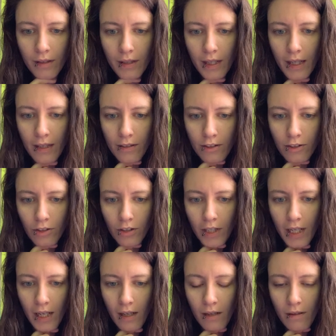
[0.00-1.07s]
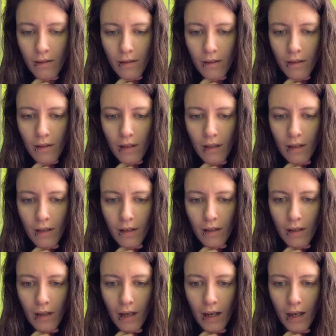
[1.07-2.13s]
history.
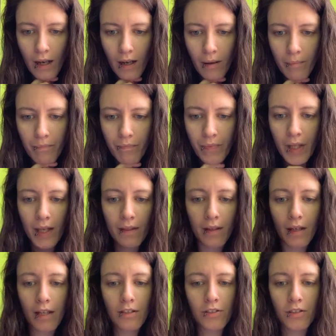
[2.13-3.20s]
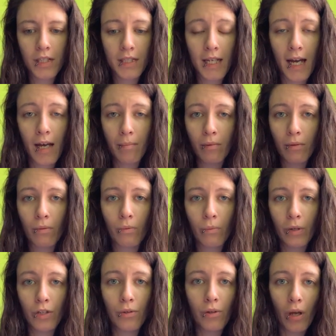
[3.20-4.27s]
The history tab,
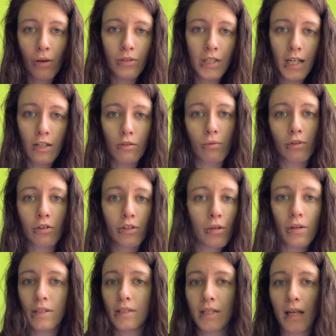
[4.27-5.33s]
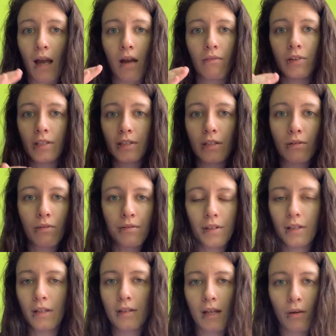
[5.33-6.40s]
when you go to each order, you can see every single
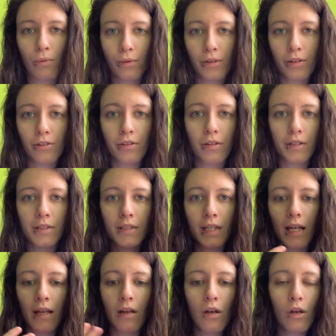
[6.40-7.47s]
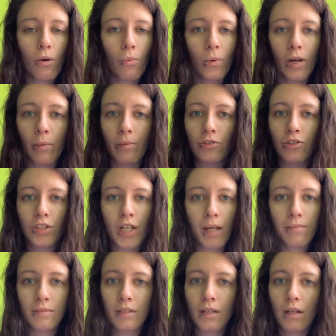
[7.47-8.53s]
thing that they ordered. You can see where it was
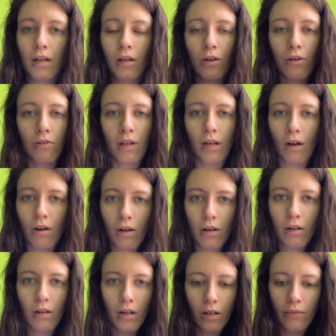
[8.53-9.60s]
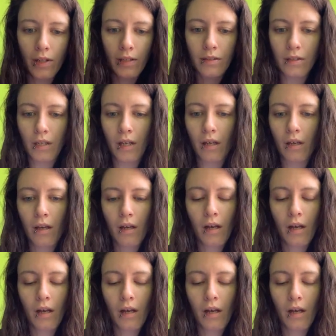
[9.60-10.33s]
shipped, who they are, obviously,